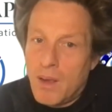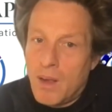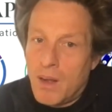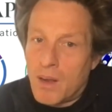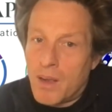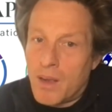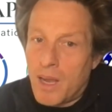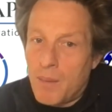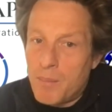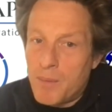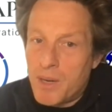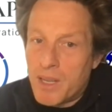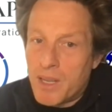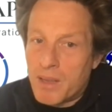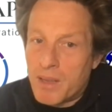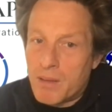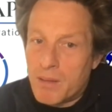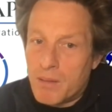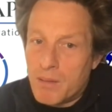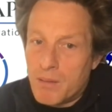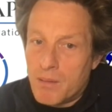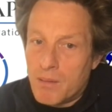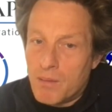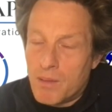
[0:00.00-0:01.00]
Okay, I'm gonna,
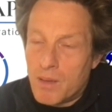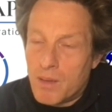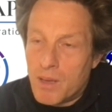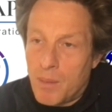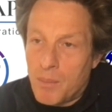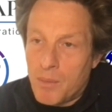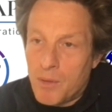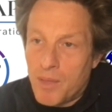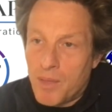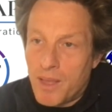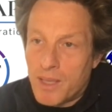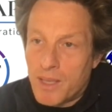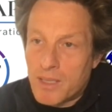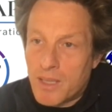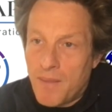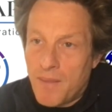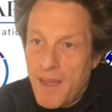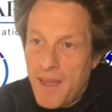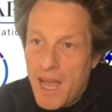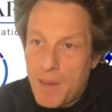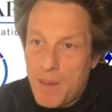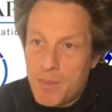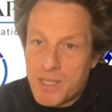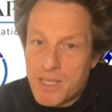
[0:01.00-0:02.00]
couple things on the
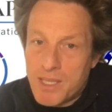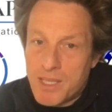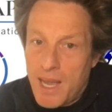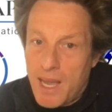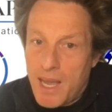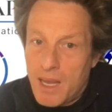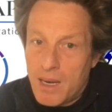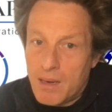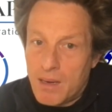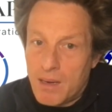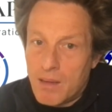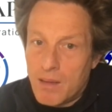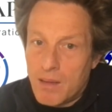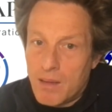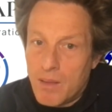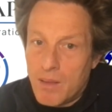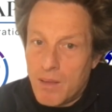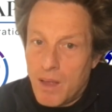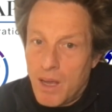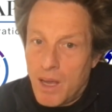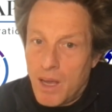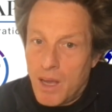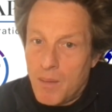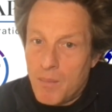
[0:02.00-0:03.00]
habitat.
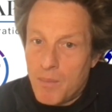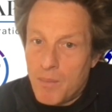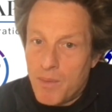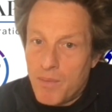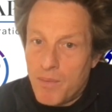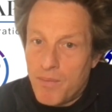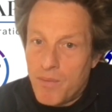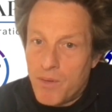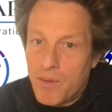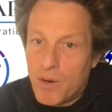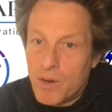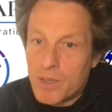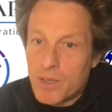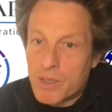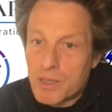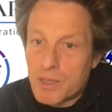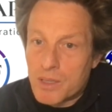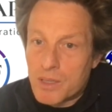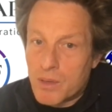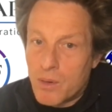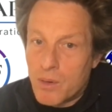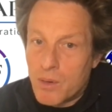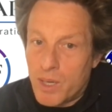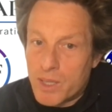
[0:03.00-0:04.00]
Um, the
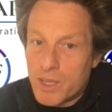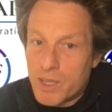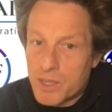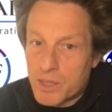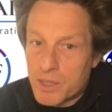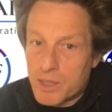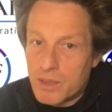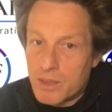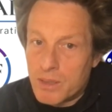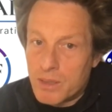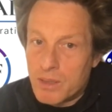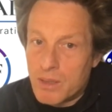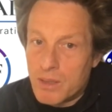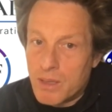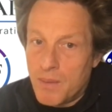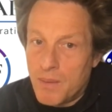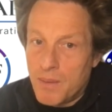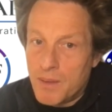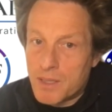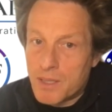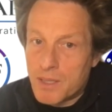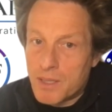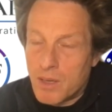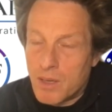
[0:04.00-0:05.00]
first question, and
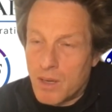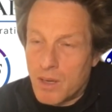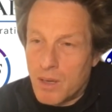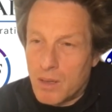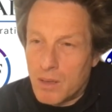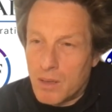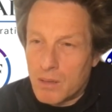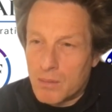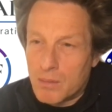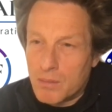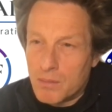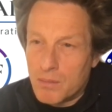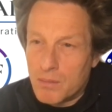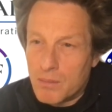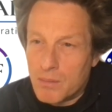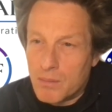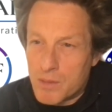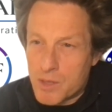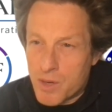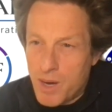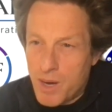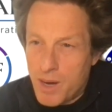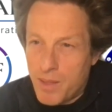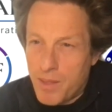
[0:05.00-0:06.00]
this is all
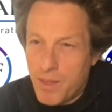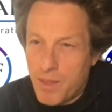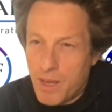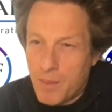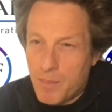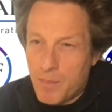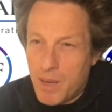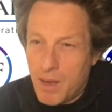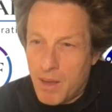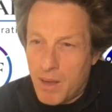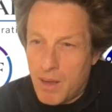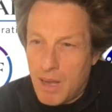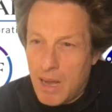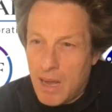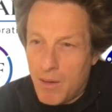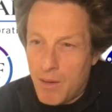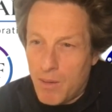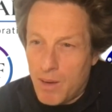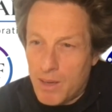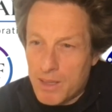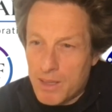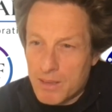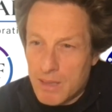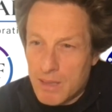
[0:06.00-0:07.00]
trying to think about how
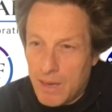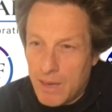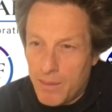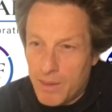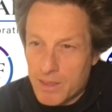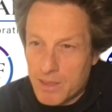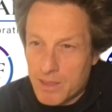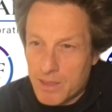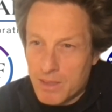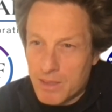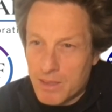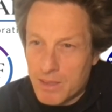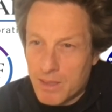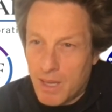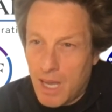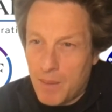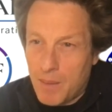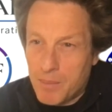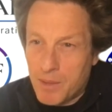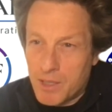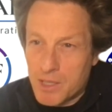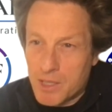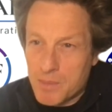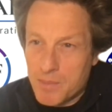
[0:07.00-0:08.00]
I, how I see
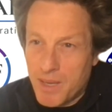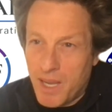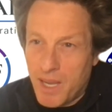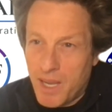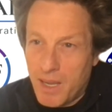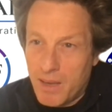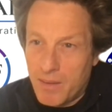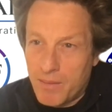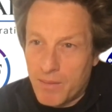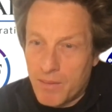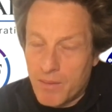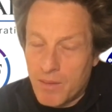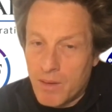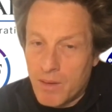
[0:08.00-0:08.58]
Syngapians behave